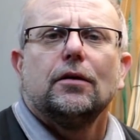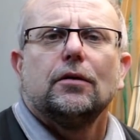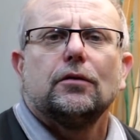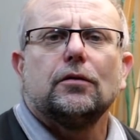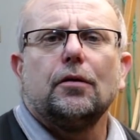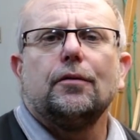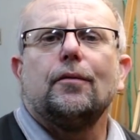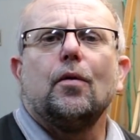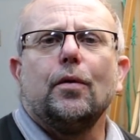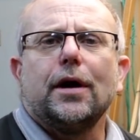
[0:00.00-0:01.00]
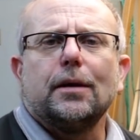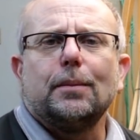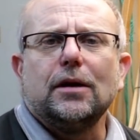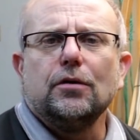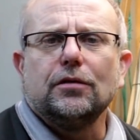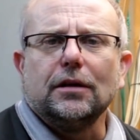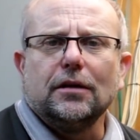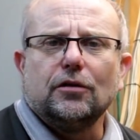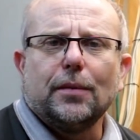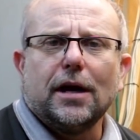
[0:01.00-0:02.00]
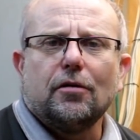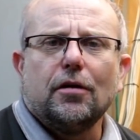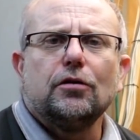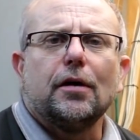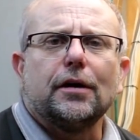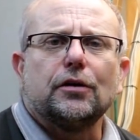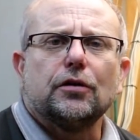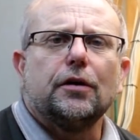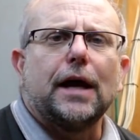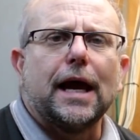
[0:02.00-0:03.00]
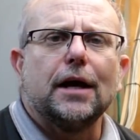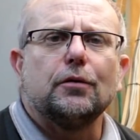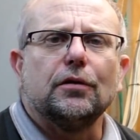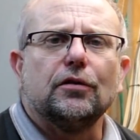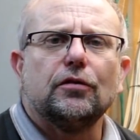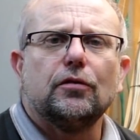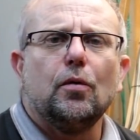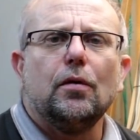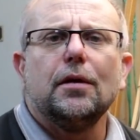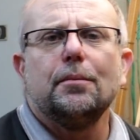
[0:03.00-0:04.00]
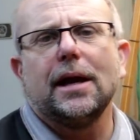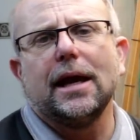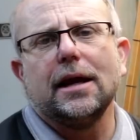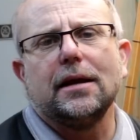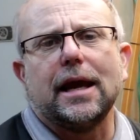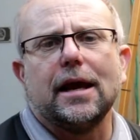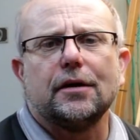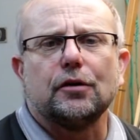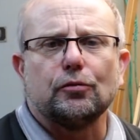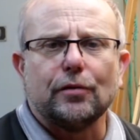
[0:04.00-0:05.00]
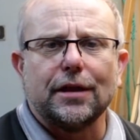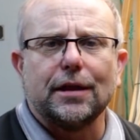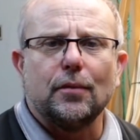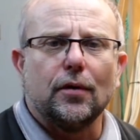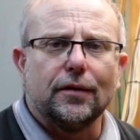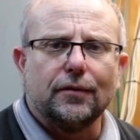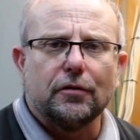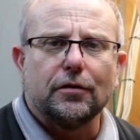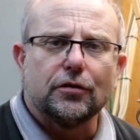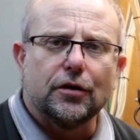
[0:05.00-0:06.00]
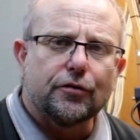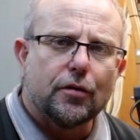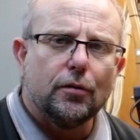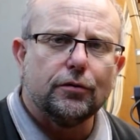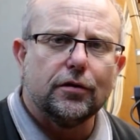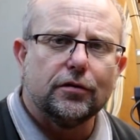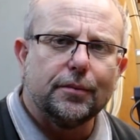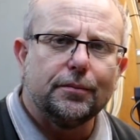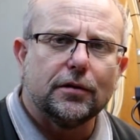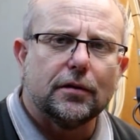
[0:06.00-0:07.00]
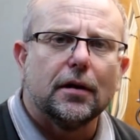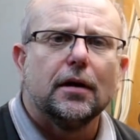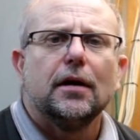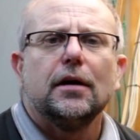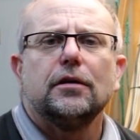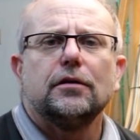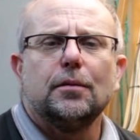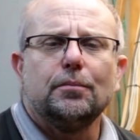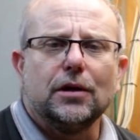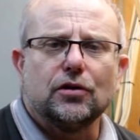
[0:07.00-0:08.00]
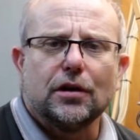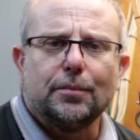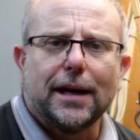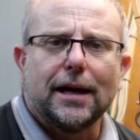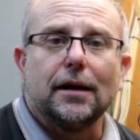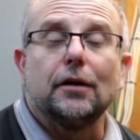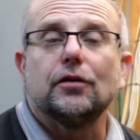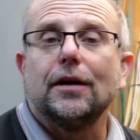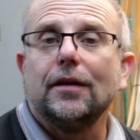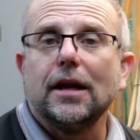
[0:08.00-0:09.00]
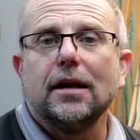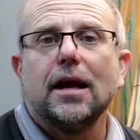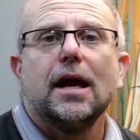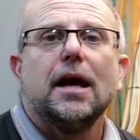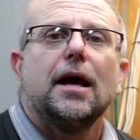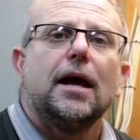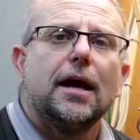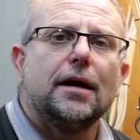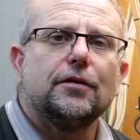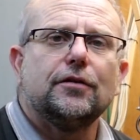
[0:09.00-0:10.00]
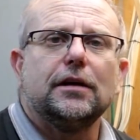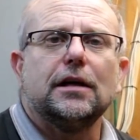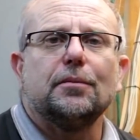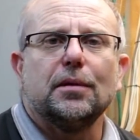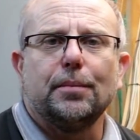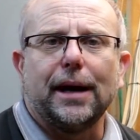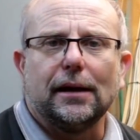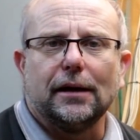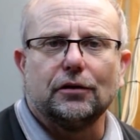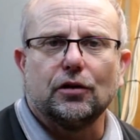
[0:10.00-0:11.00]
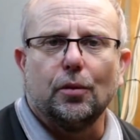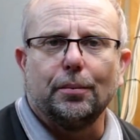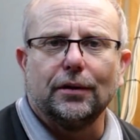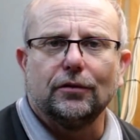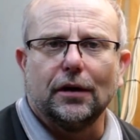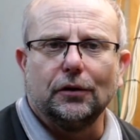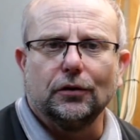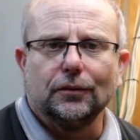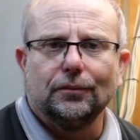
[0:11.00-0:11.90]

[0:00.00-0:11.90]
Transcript: So we're going to be using these macros. I'm going to show you how to install them and how to run them on the various control systems to measure the backlash, and then how to set up the backlash compensation.